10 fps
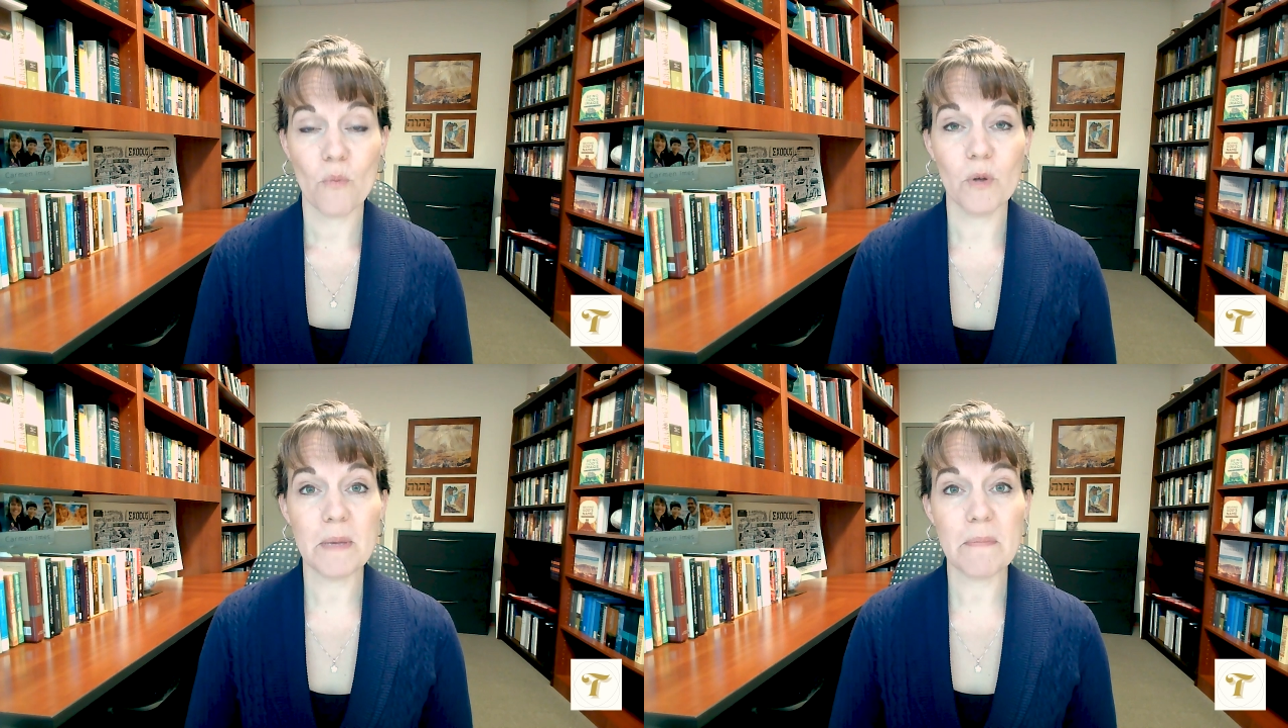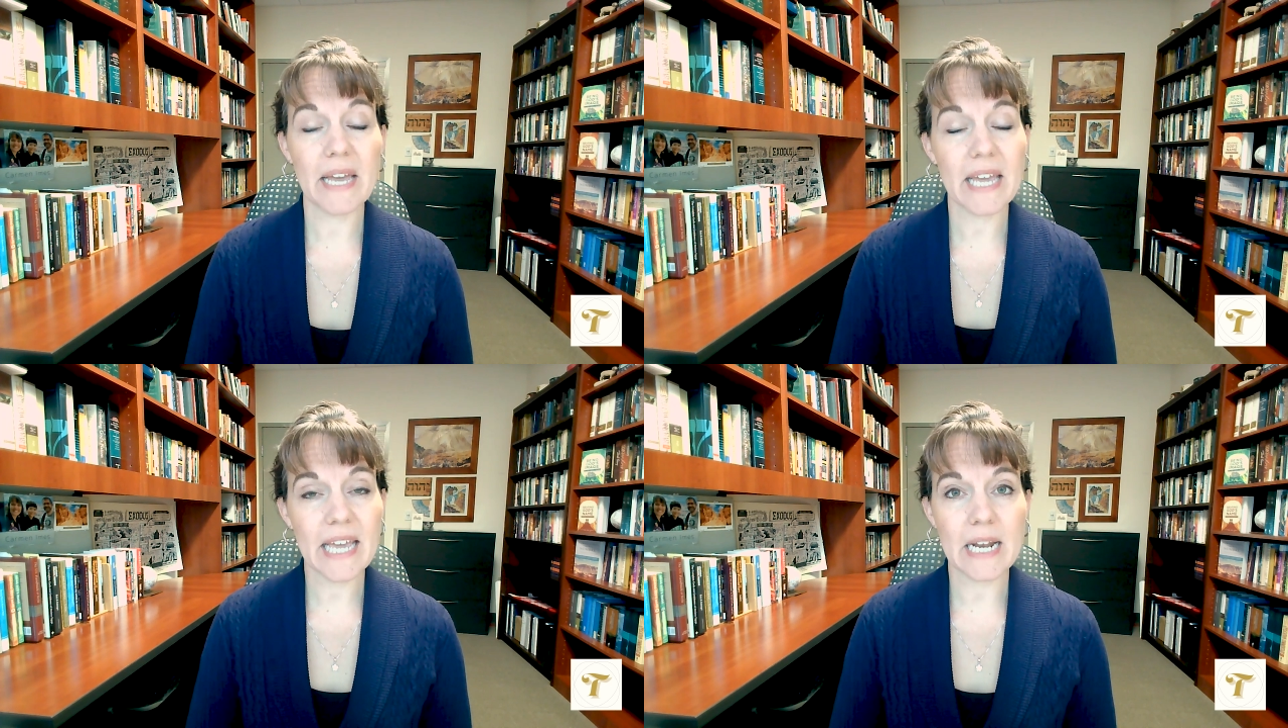We'll be
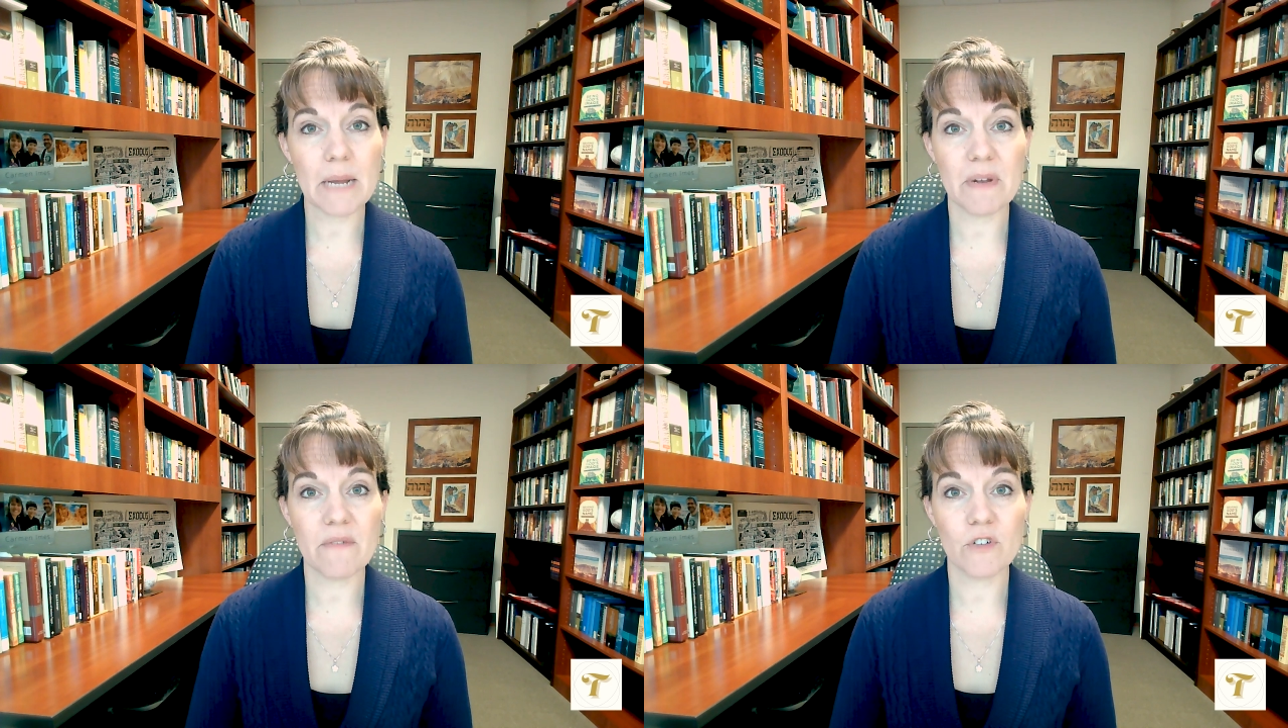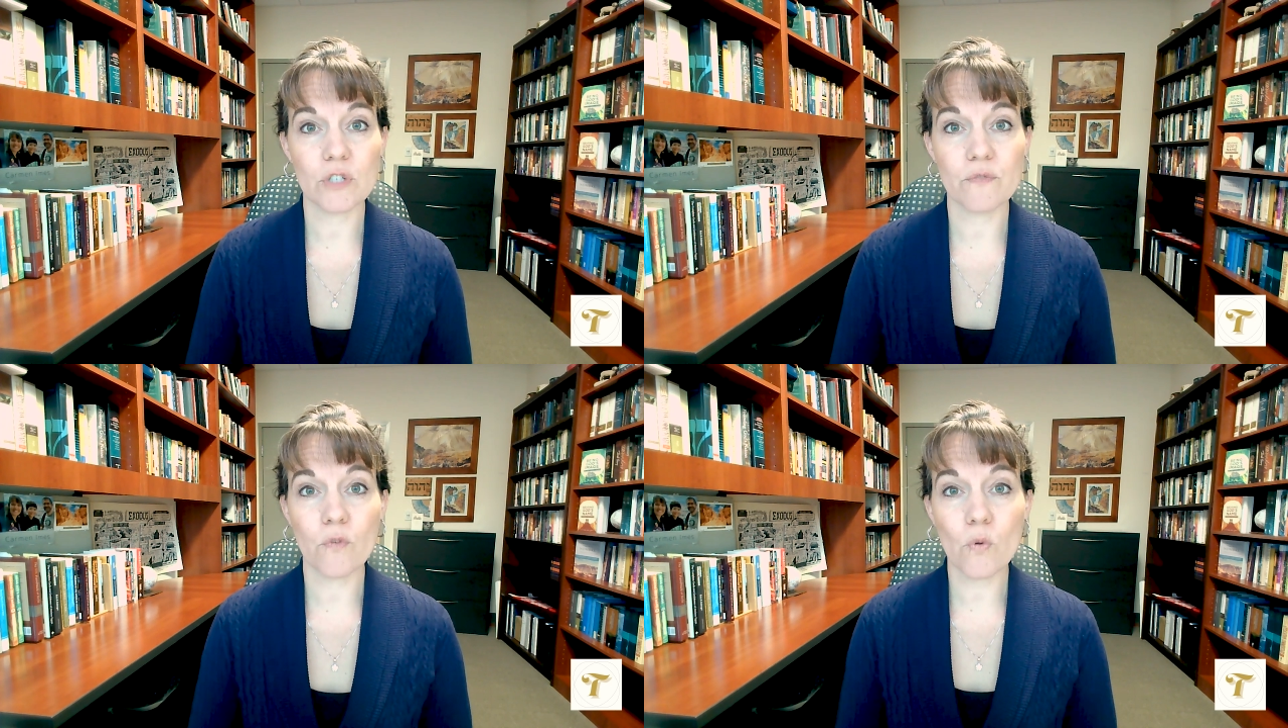picking it up in
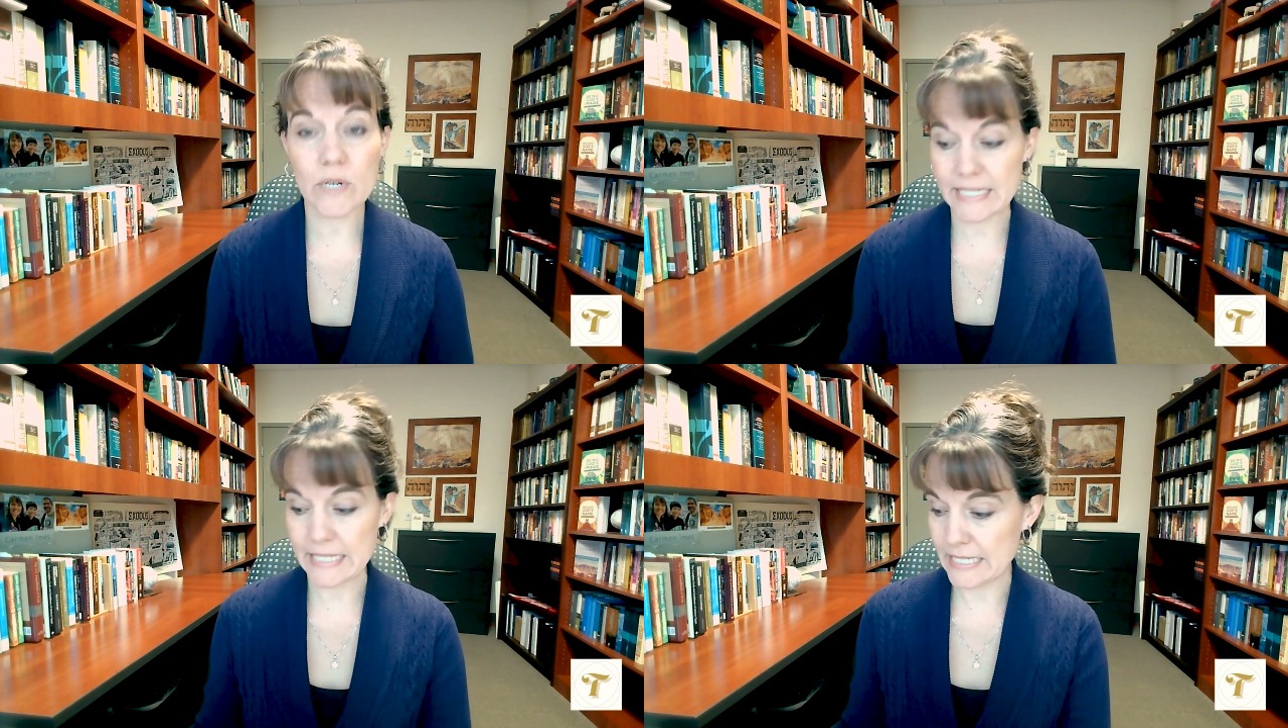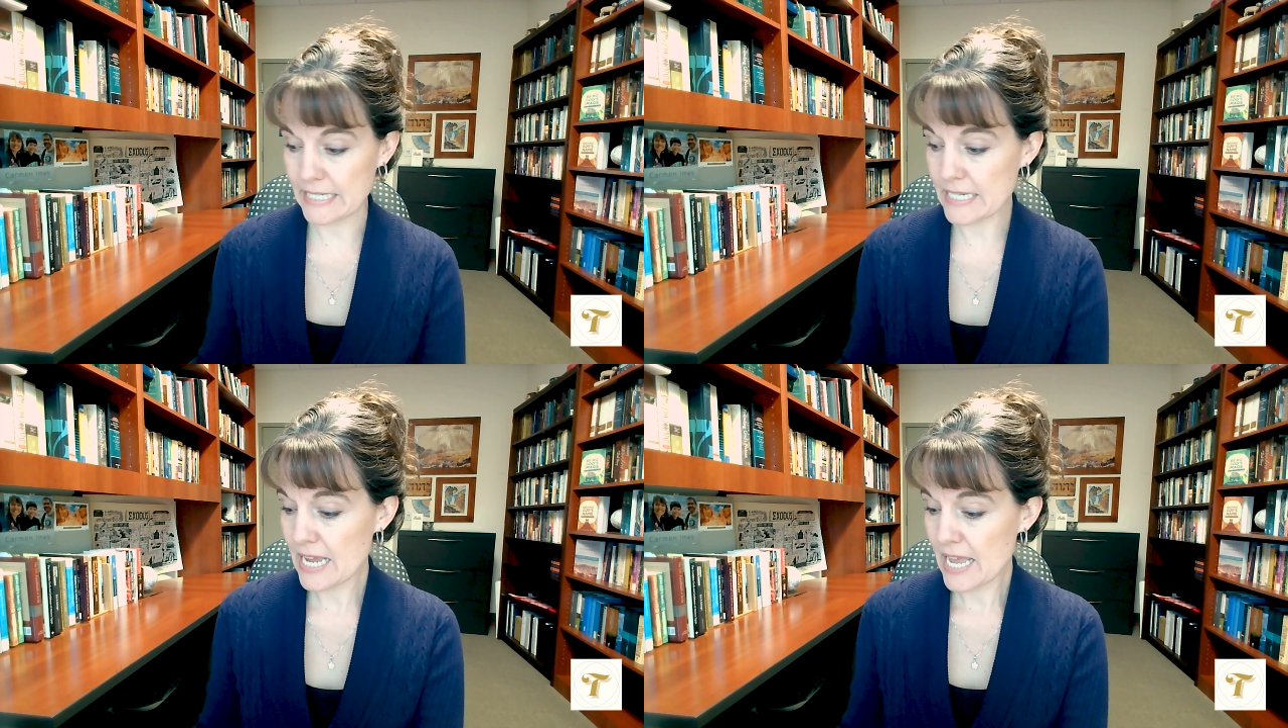verse
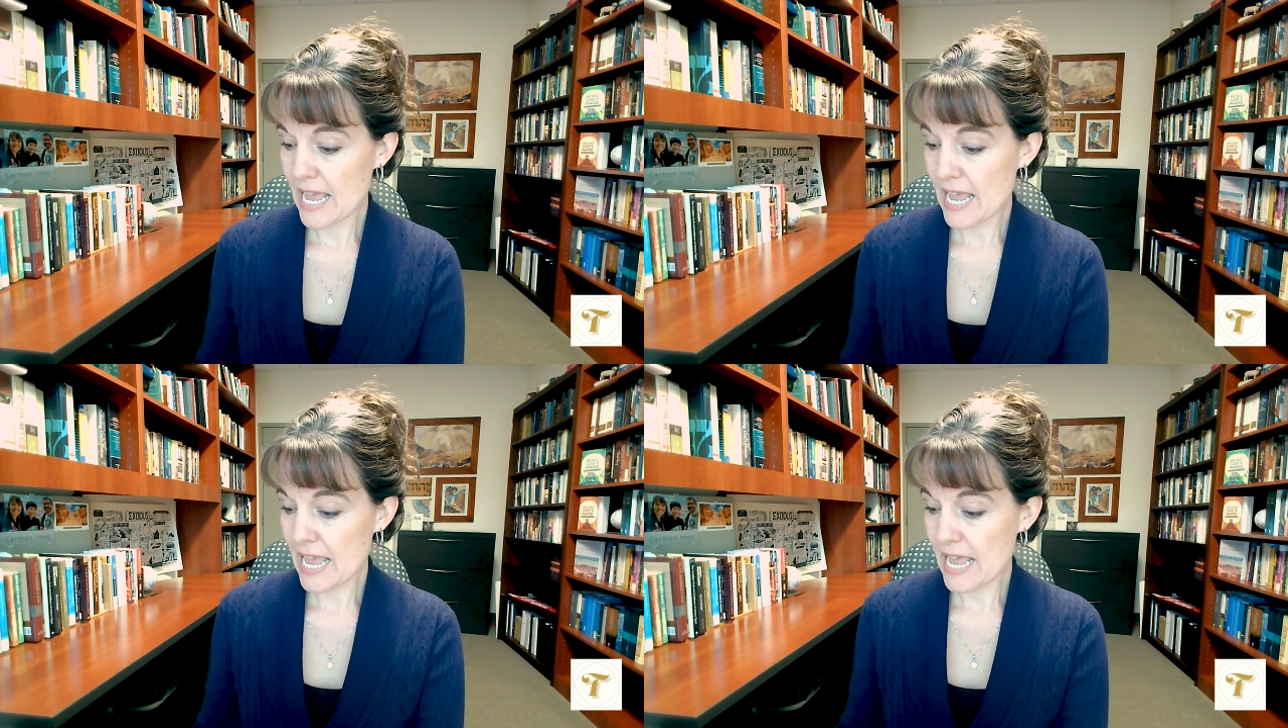14